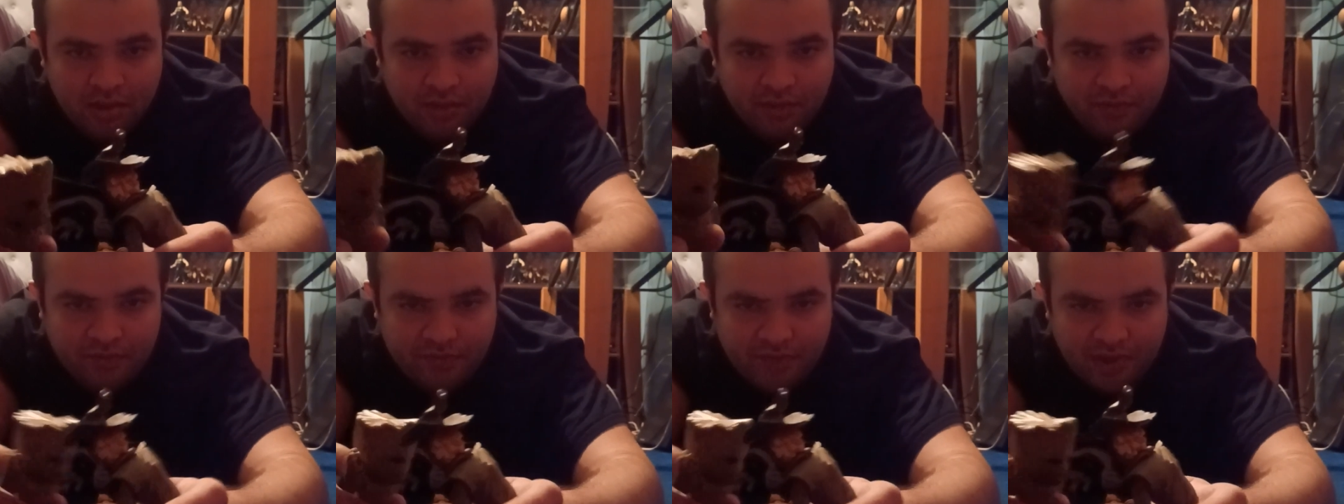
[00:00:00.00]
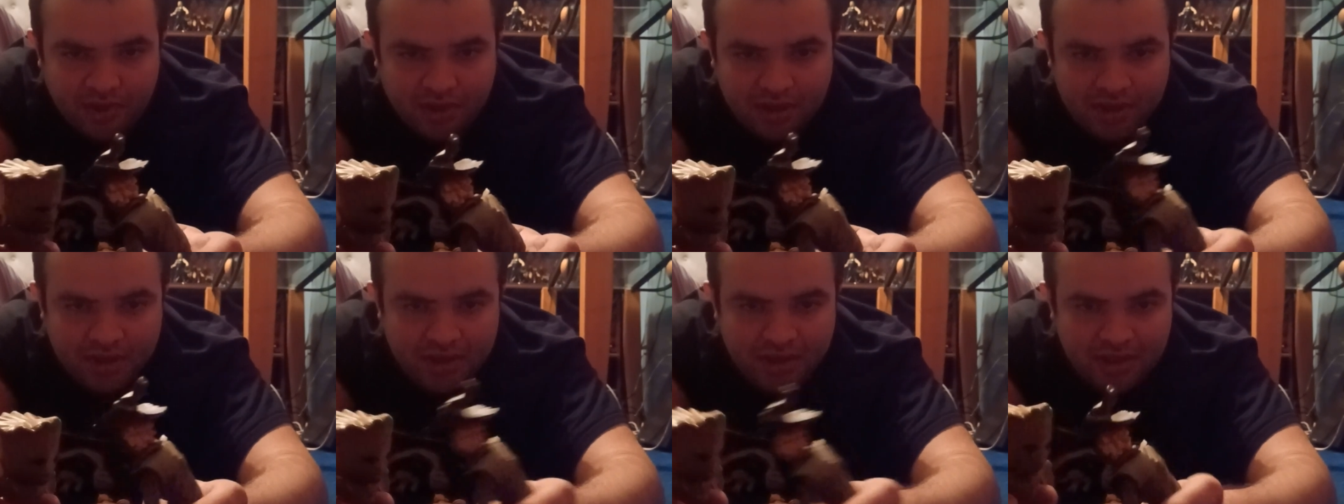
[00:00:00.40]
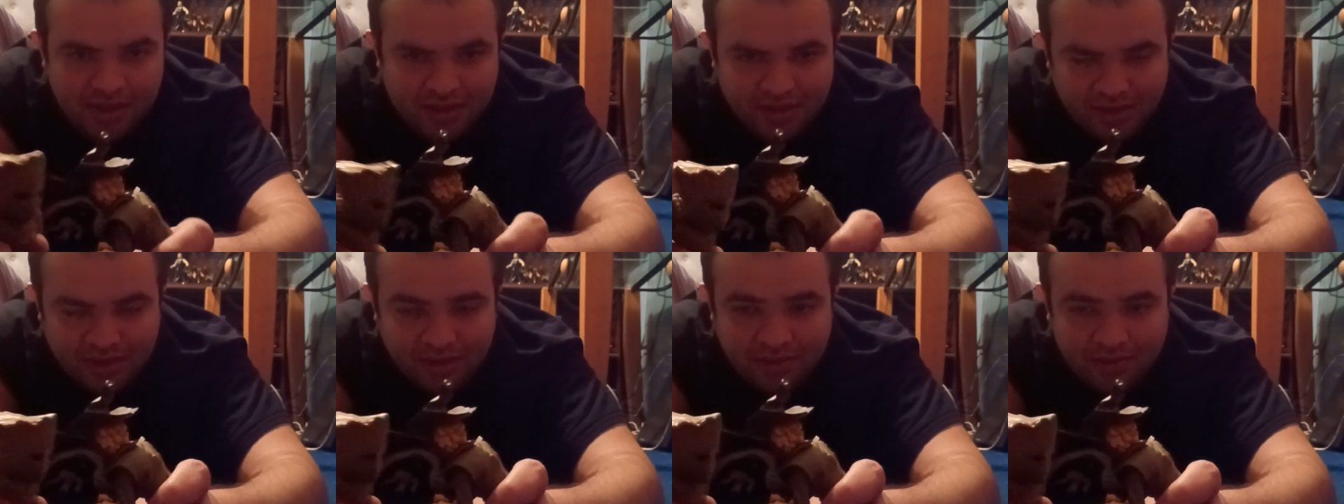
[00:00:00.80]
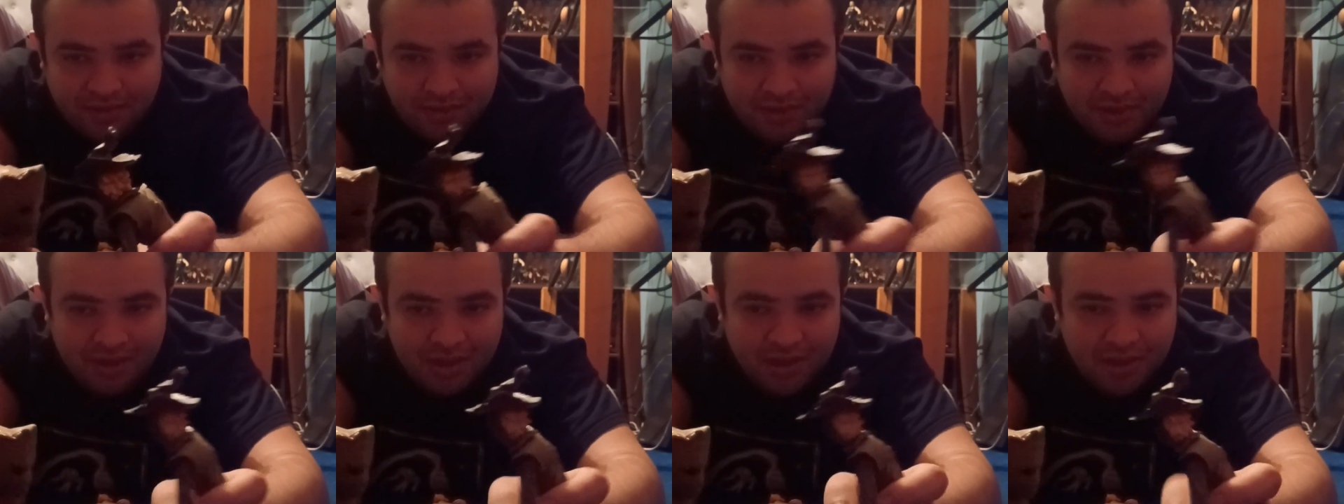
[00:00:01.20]
Fuck
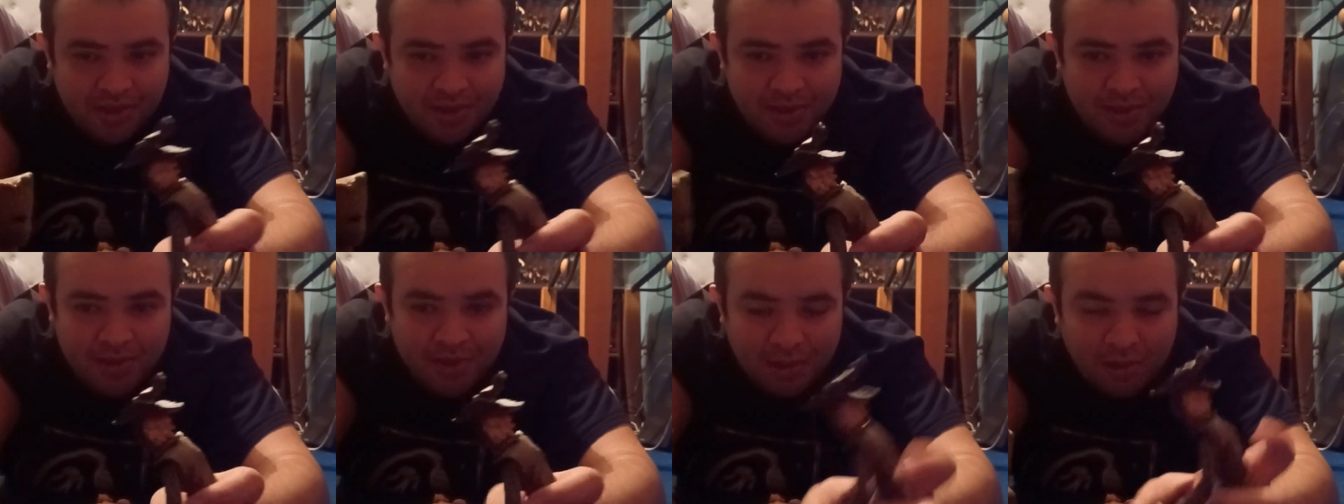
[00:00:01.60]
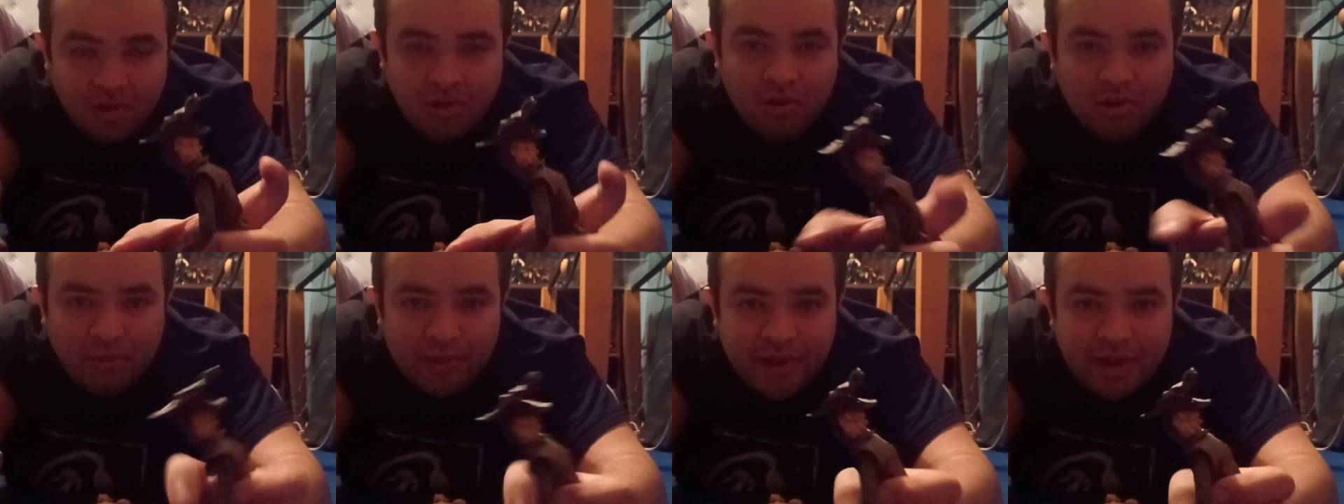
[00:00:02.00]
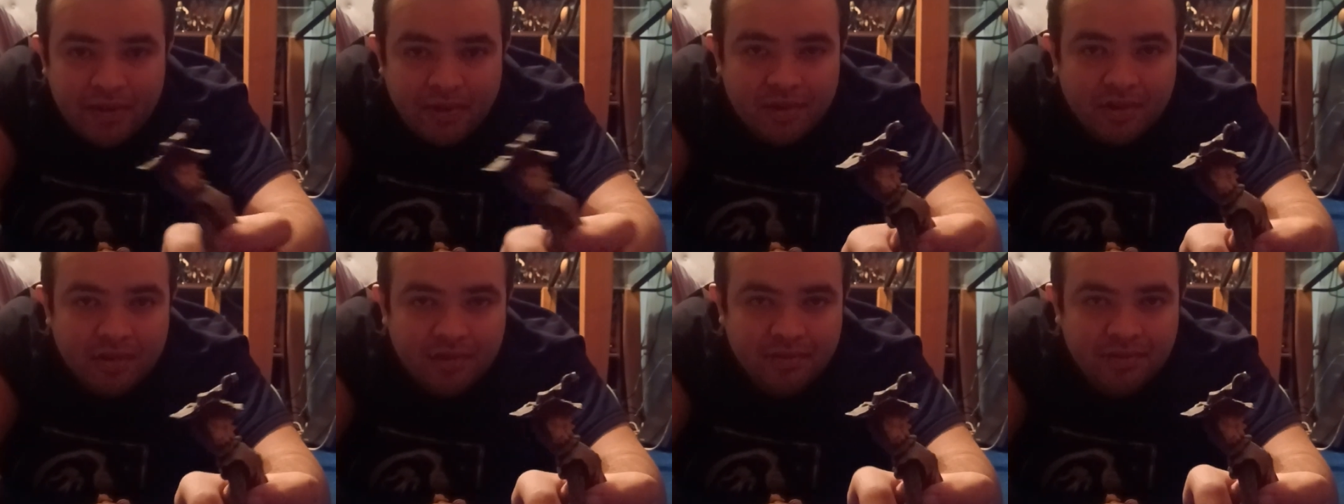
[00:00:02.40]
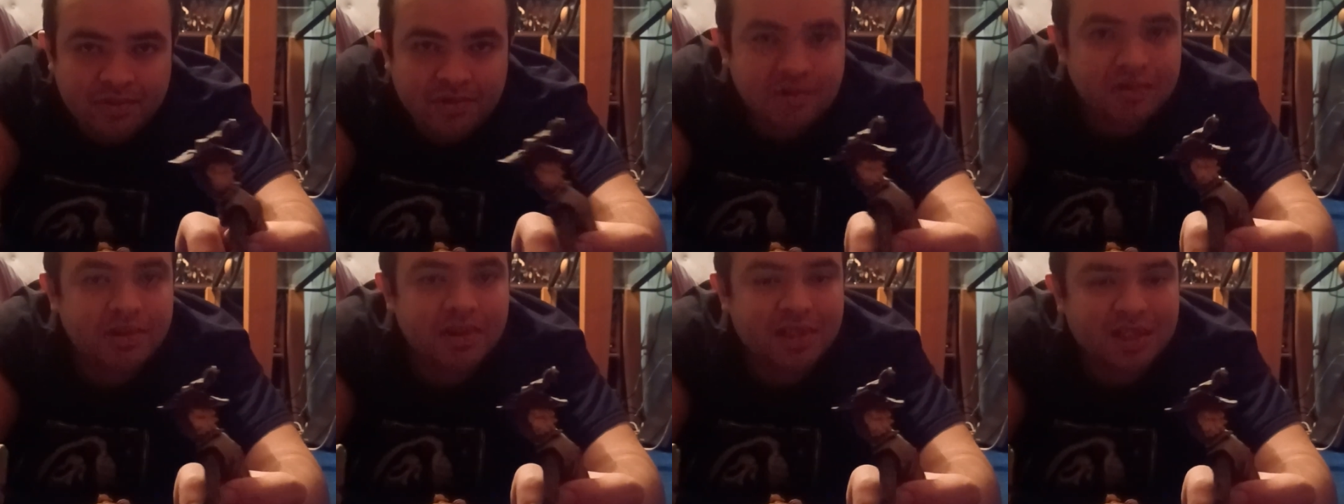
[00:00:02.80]
you. Oh, we never heard
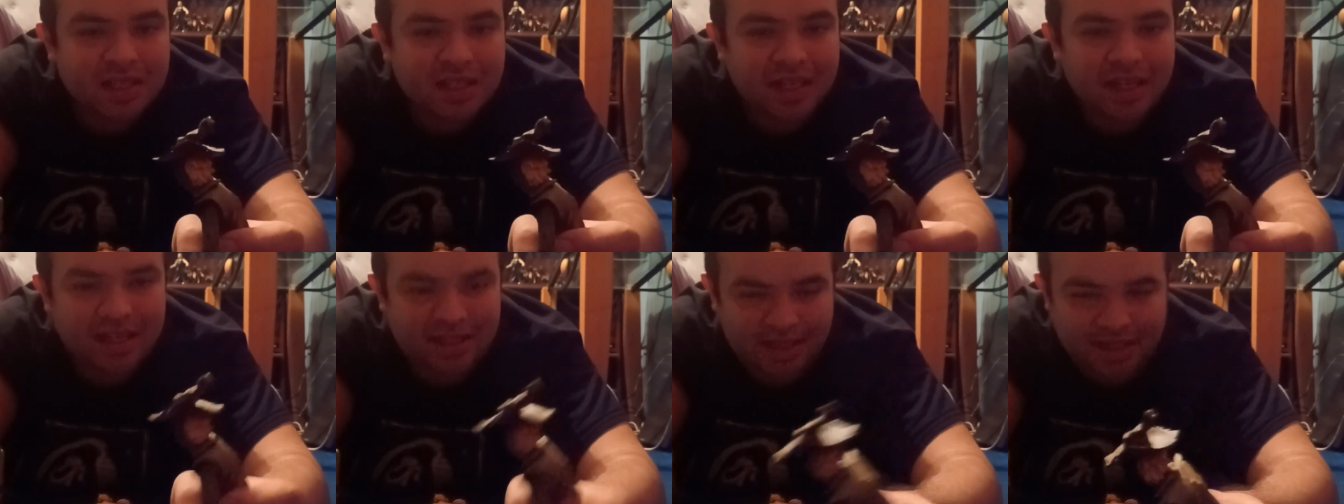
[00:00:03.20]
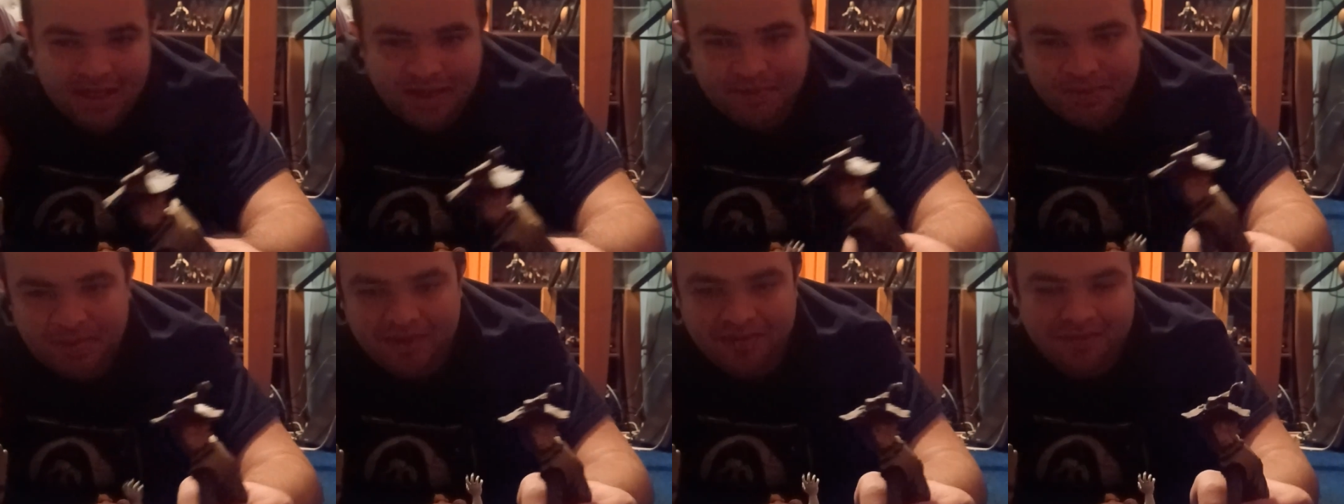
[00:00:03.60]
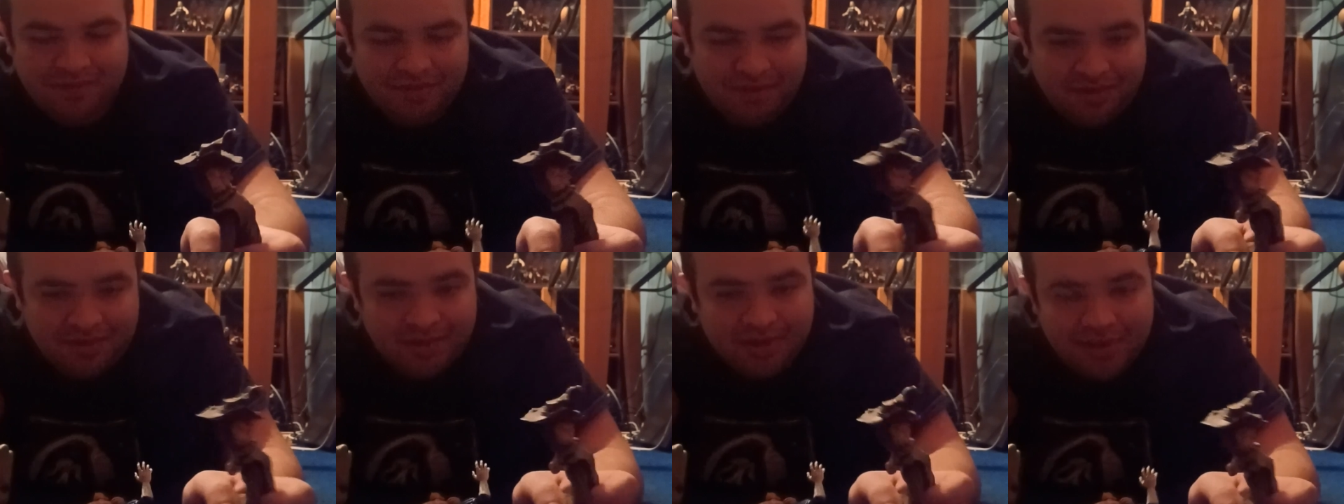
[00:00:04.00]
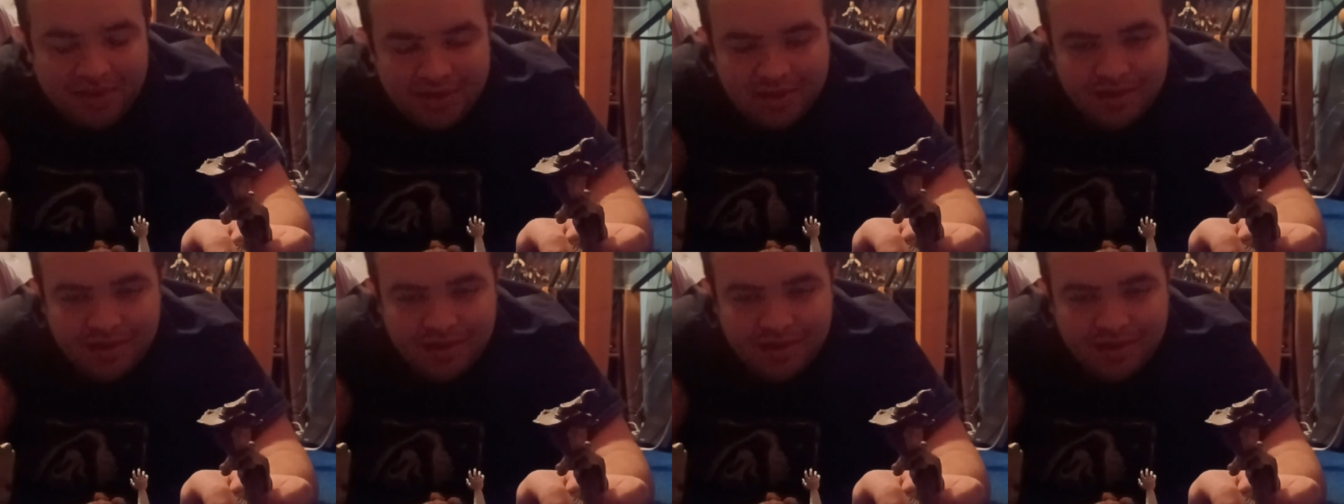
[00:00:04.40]
Groot say that before.